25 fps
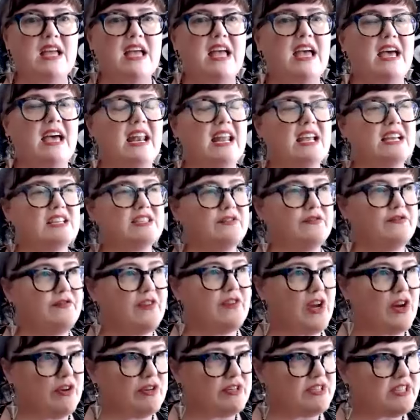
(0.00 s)
and has
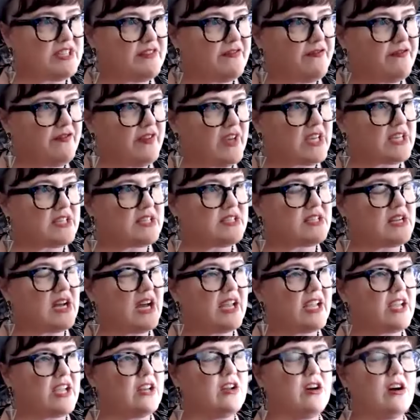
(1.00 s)
very fixed
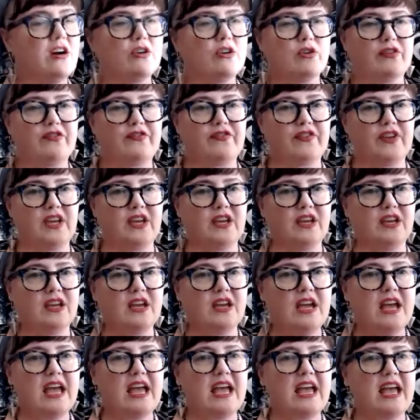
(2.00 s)

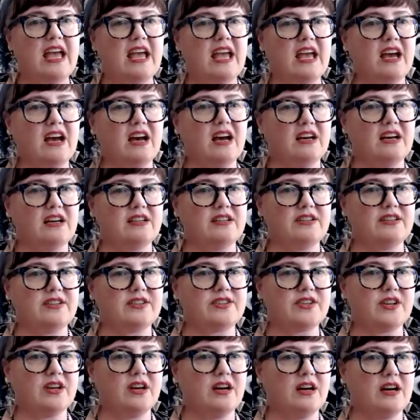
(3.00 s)
iconography and
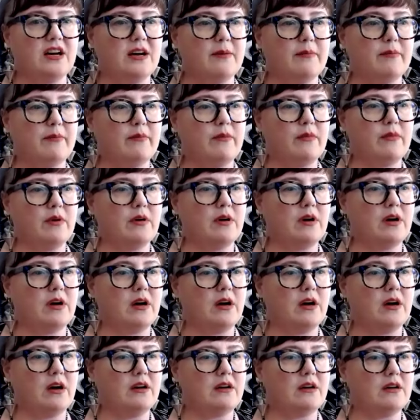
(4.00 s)
um,
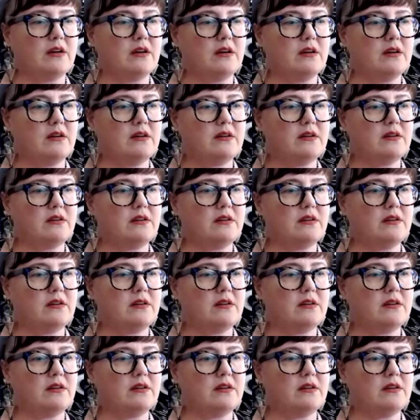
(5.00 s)
uh,